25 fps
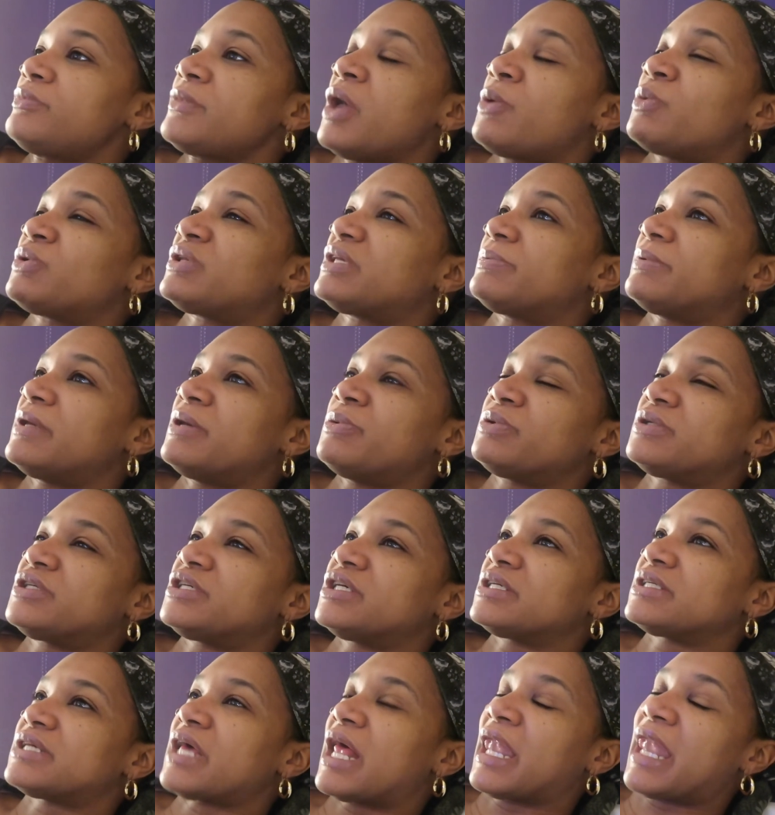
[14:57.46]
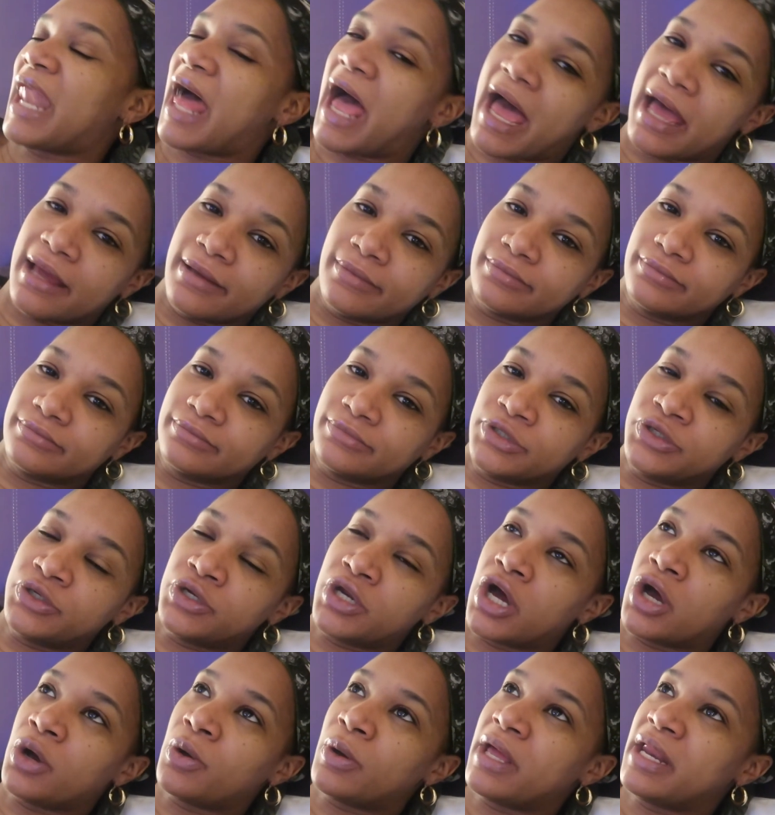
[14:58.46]
it was just a lot. You
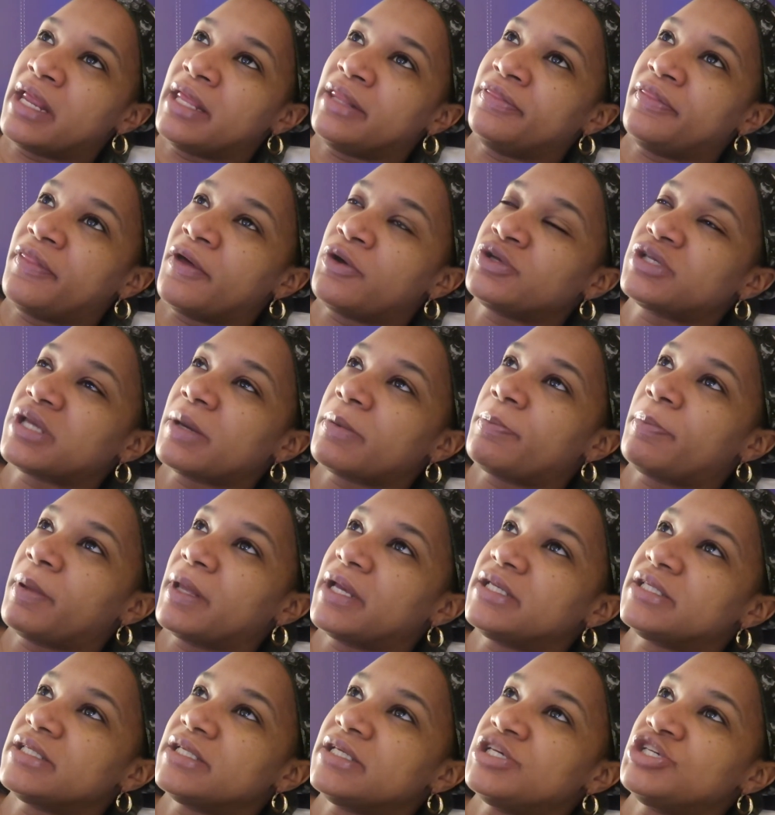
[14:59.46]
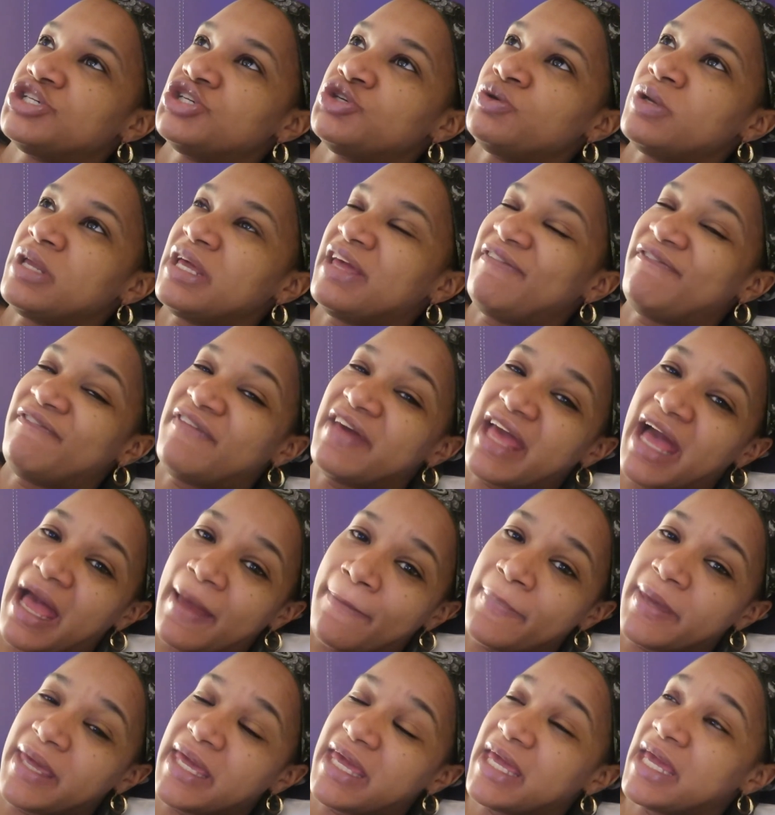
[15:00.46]
know, and those type of places, you need
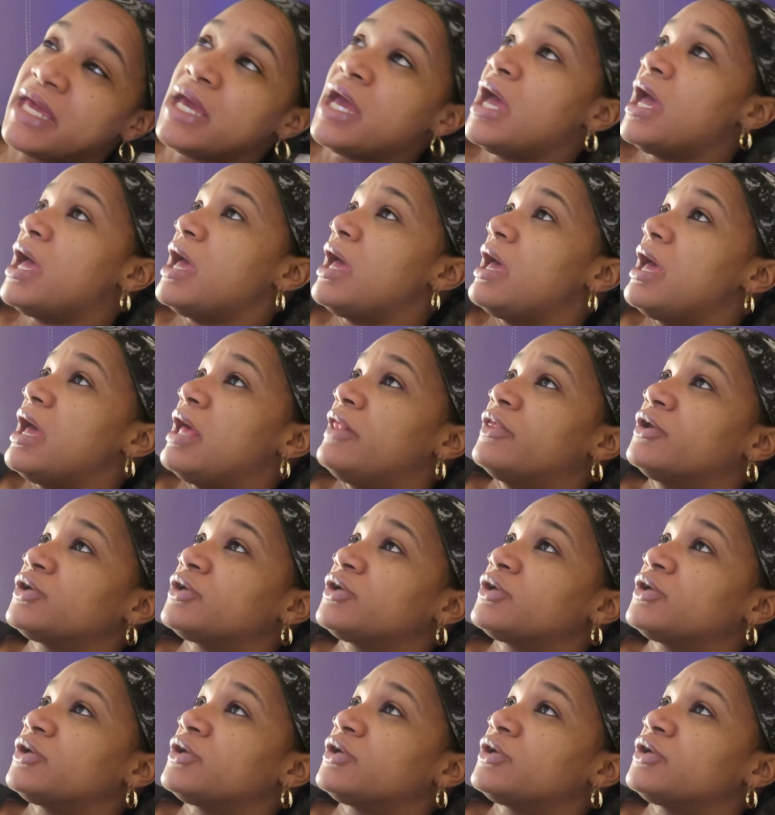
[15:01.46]
VIP. And